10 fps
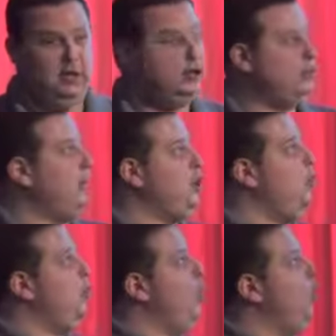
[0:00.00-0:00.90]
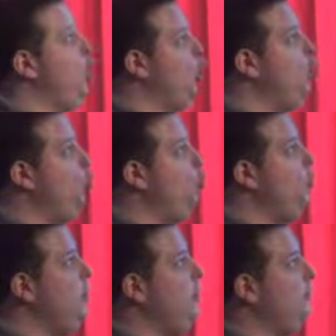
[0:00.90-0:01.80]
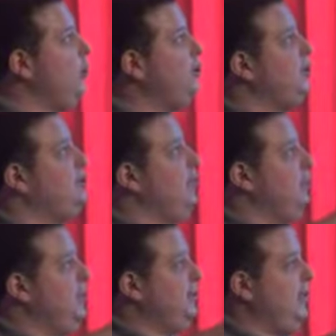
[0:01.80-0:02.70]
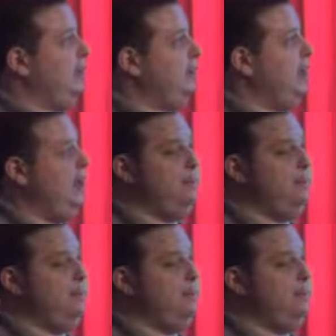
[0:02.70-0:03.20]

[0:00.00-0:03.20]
So we don't know who personally this is,